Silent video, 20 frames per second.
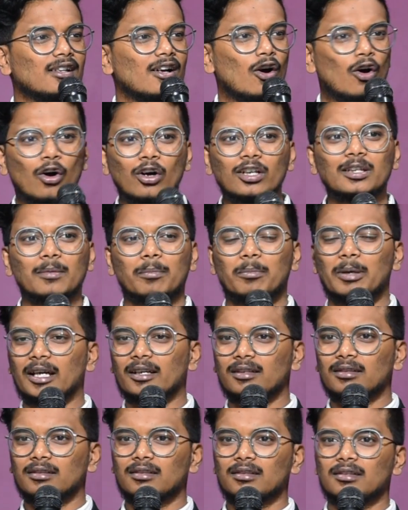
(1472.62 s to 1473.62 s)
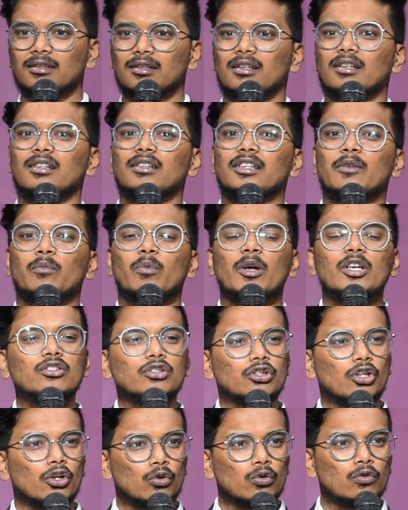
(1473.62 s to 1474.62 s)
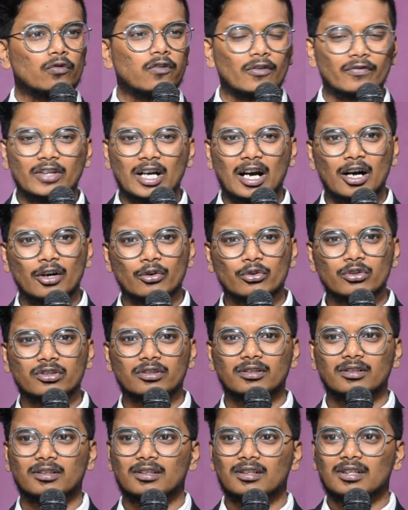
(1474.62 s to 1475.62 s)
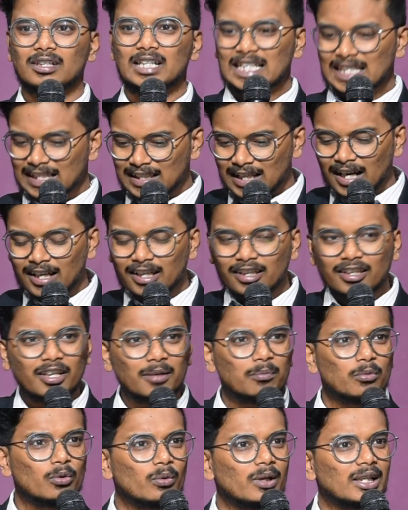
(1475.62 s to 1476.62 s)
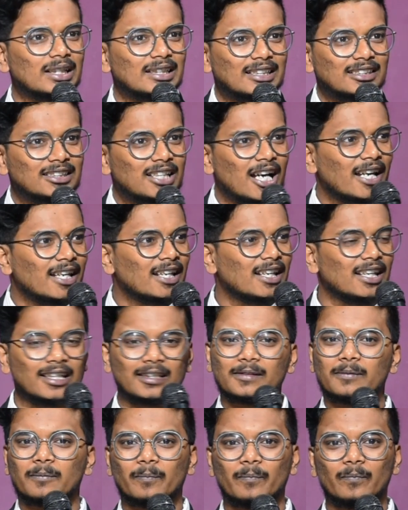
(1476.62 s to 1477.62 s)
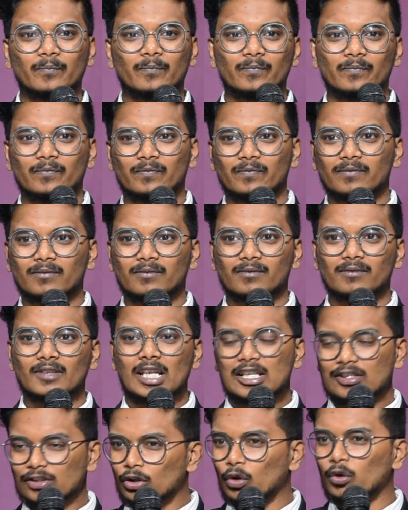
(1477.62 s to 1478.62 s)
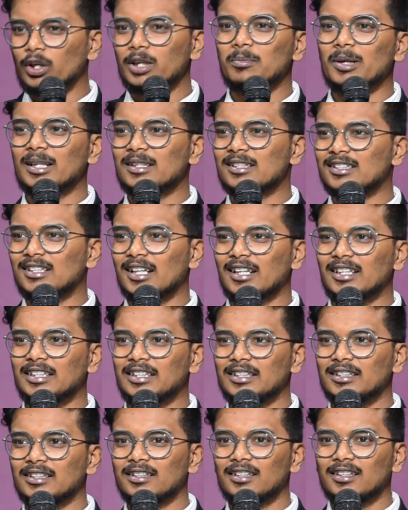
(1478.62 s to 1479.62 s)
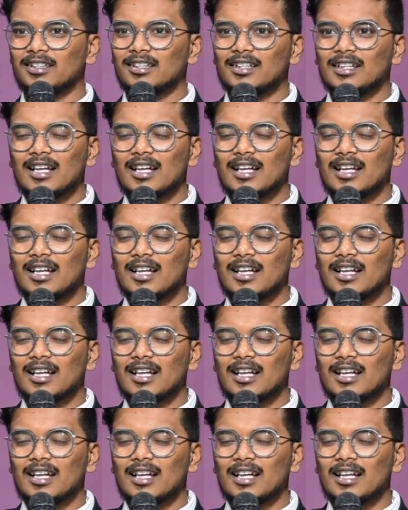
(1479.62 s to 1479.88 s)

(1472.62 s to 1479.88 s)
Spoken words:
on the bed, they went to the roof of the house, started removing the tiling slowly and steadily,